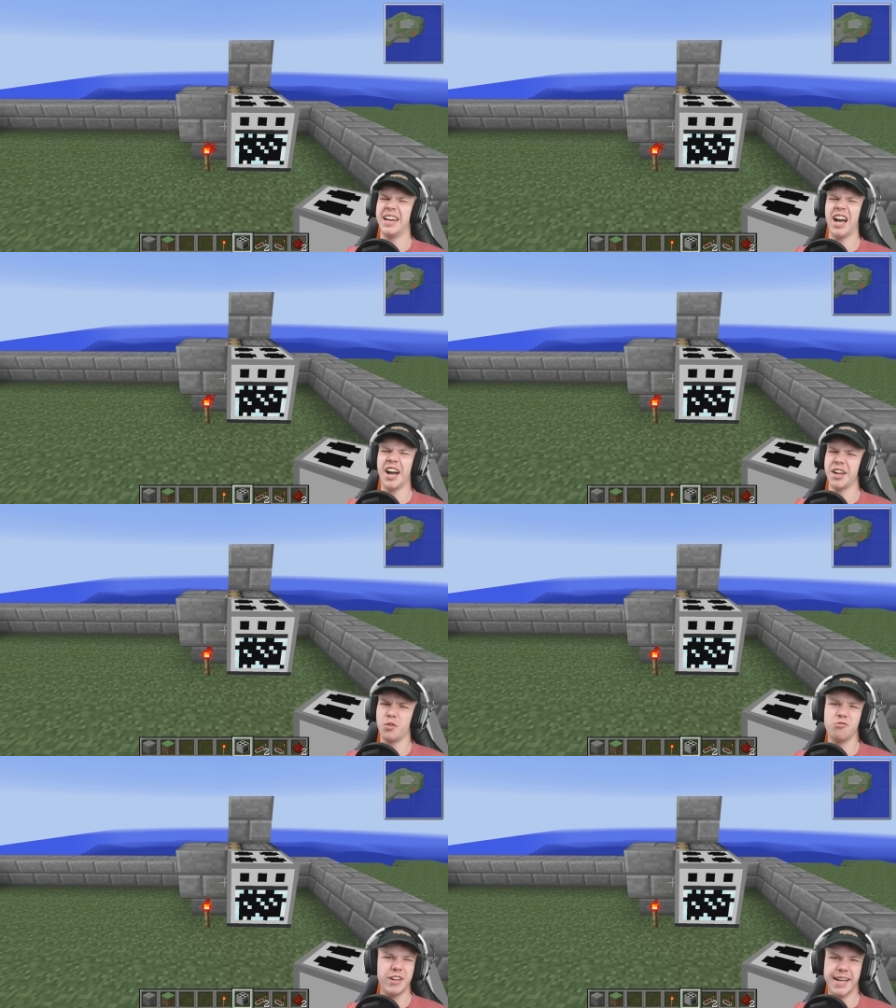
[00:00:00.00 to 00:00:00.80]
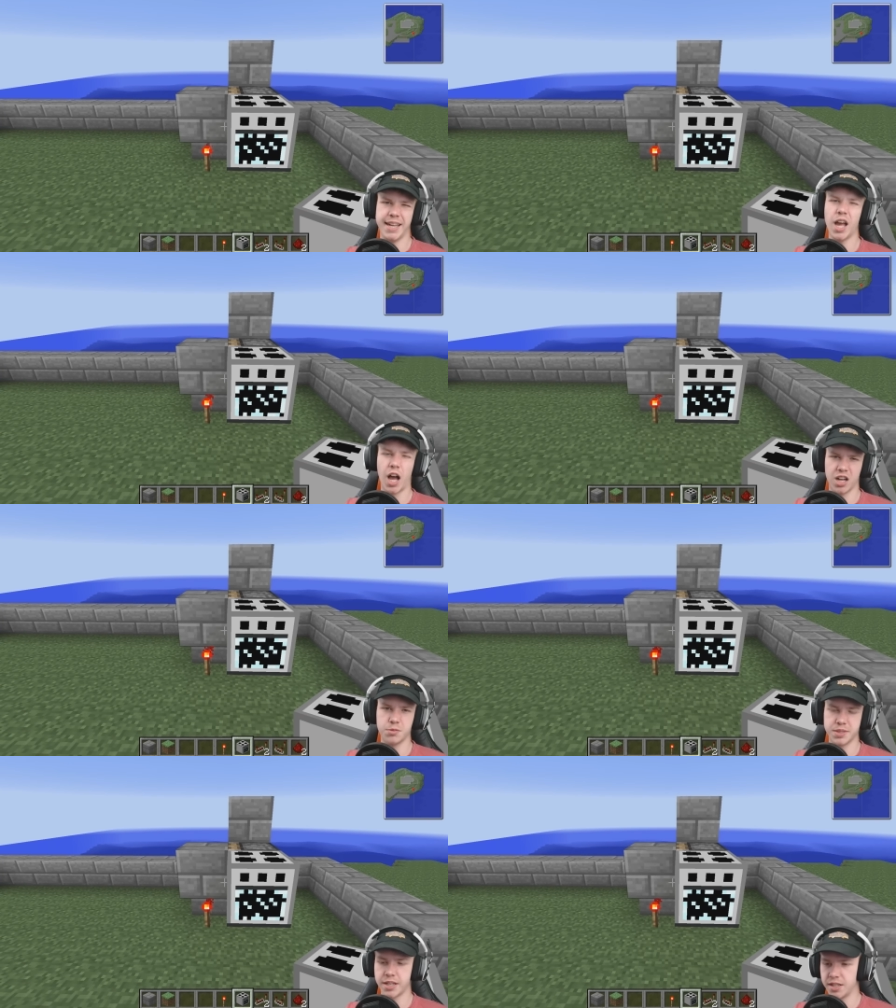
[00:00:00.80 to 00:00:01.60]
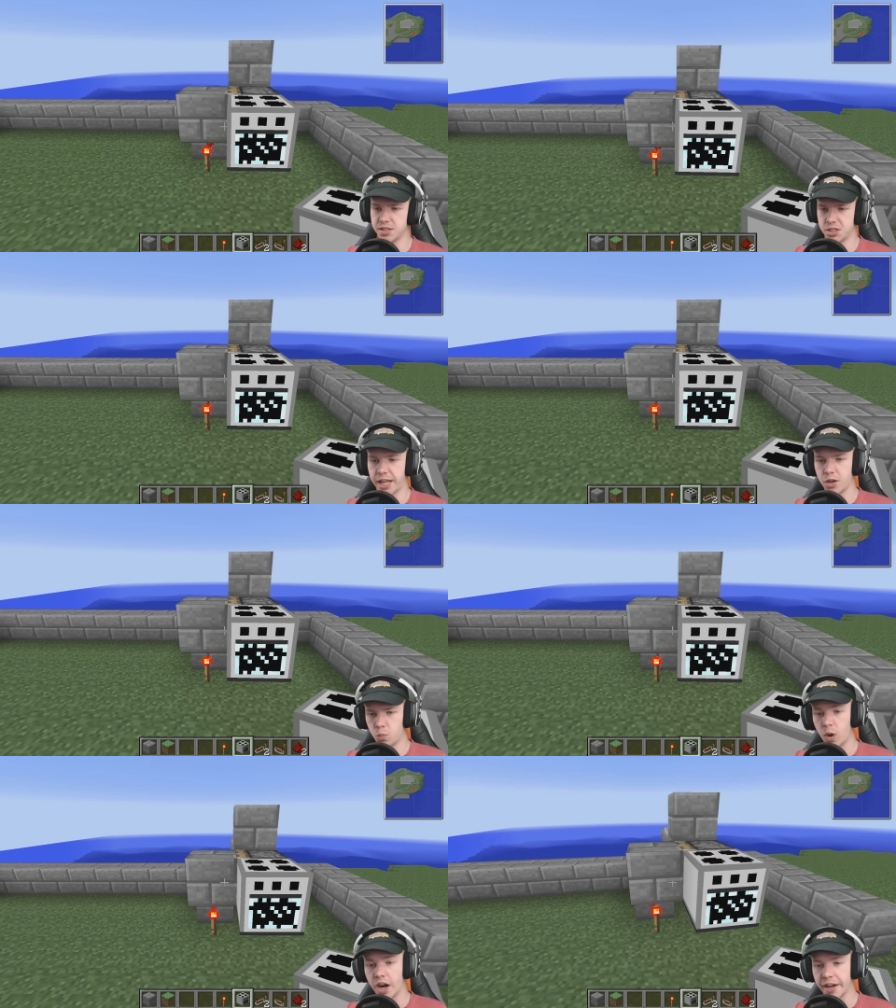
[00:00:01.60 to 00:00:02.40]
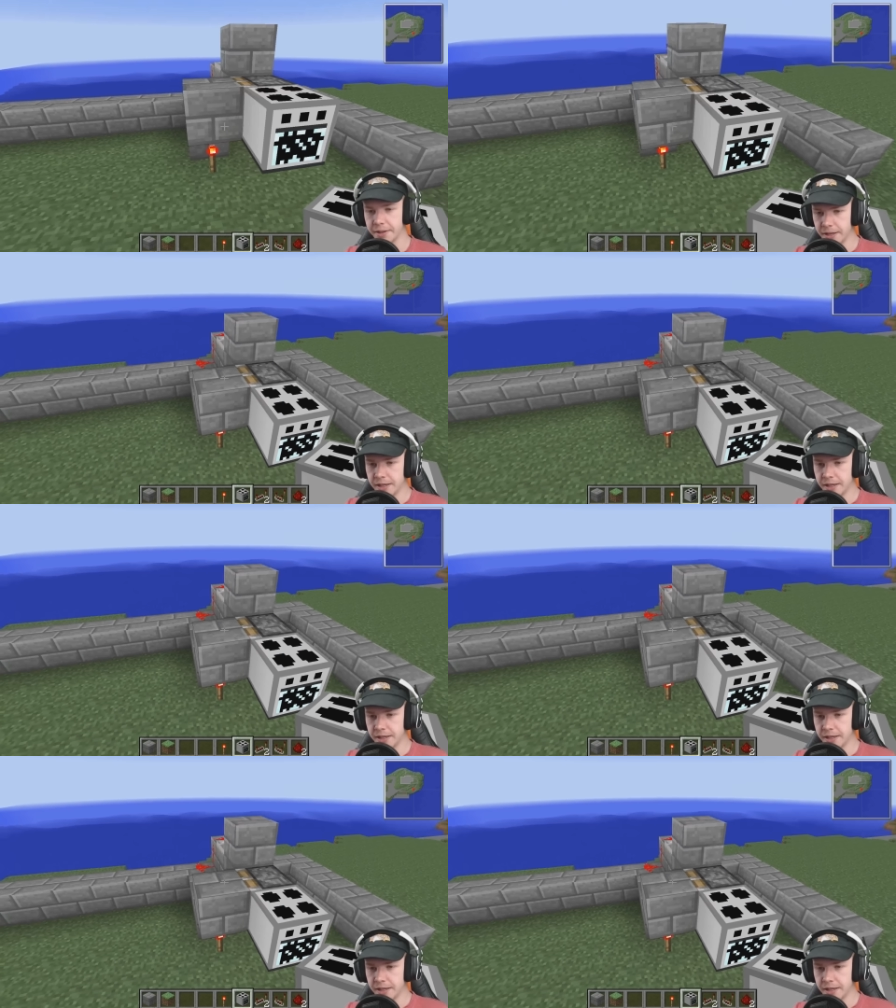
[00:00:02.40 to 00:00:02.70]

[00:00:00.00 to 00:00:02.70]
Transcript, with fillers: I don't really one hundred percent understand why,